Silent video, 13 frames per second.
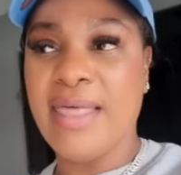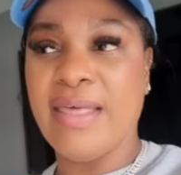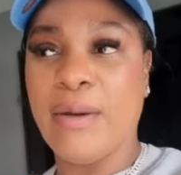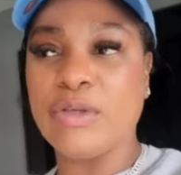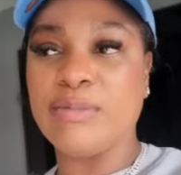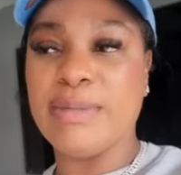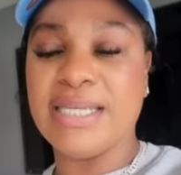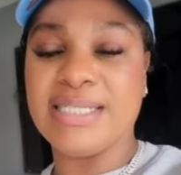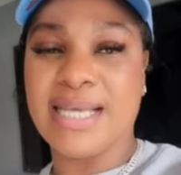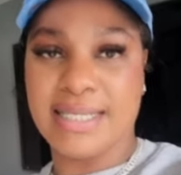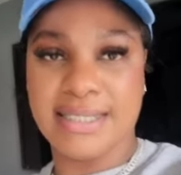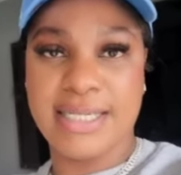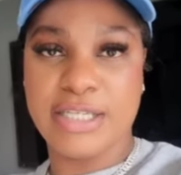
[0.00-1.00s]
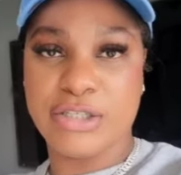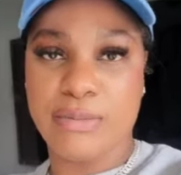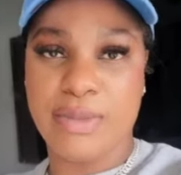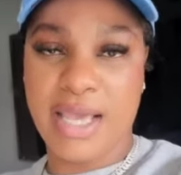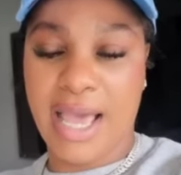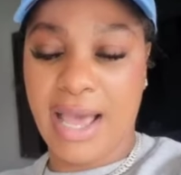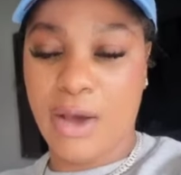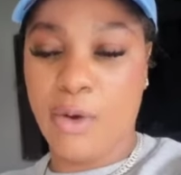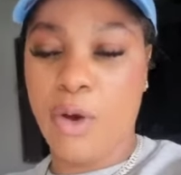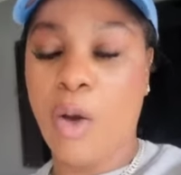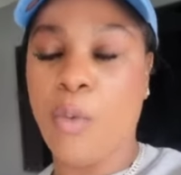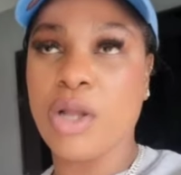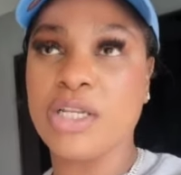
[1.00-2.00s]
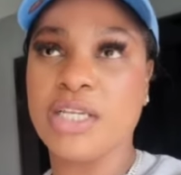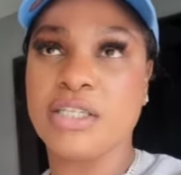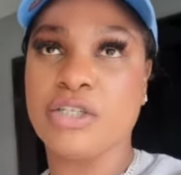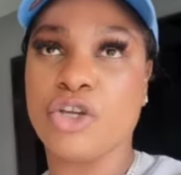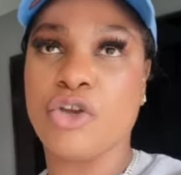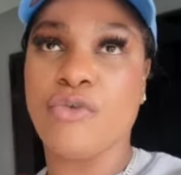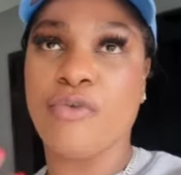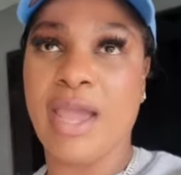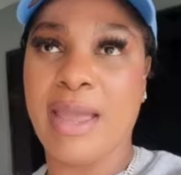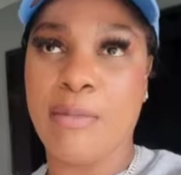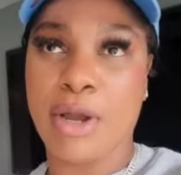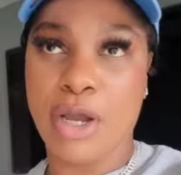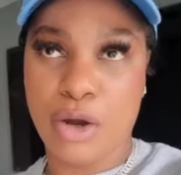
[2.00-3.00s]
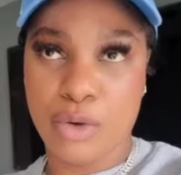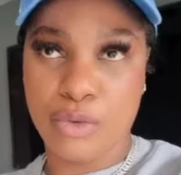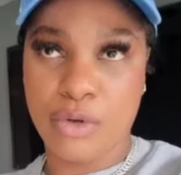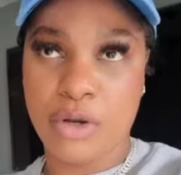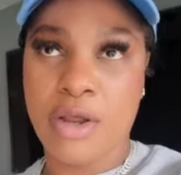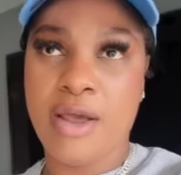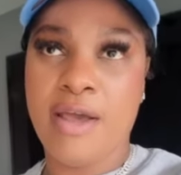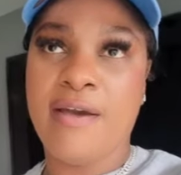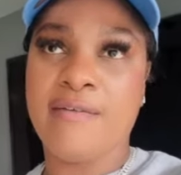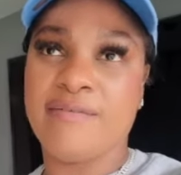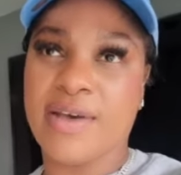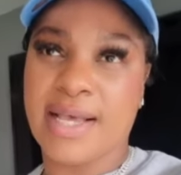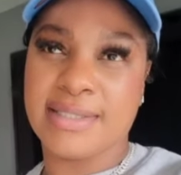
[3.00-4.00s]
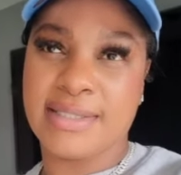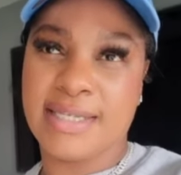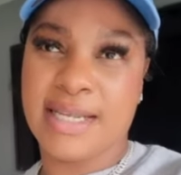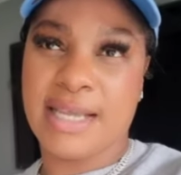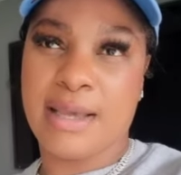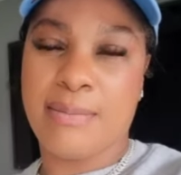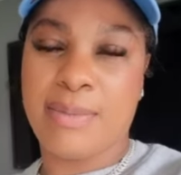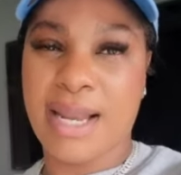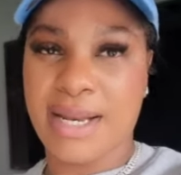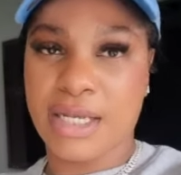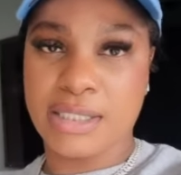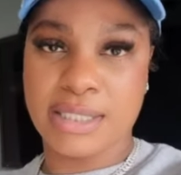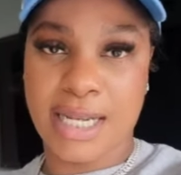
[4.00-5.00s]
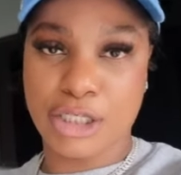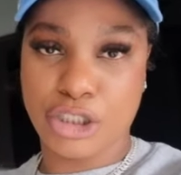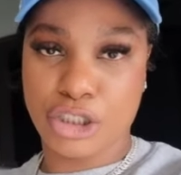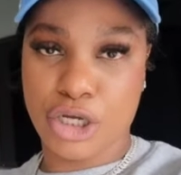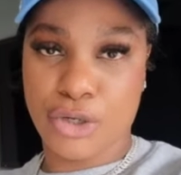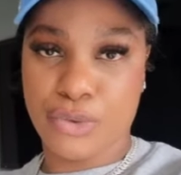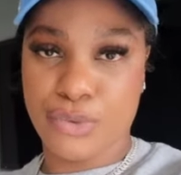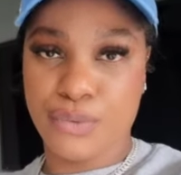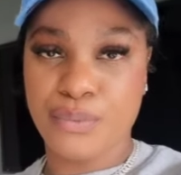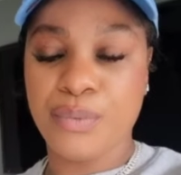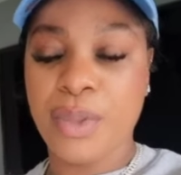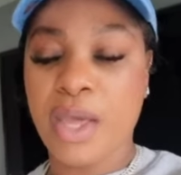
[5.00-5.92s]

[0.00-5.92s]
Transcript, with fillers: That was me testing something out. I wanted to create my own fasting planner slash journal.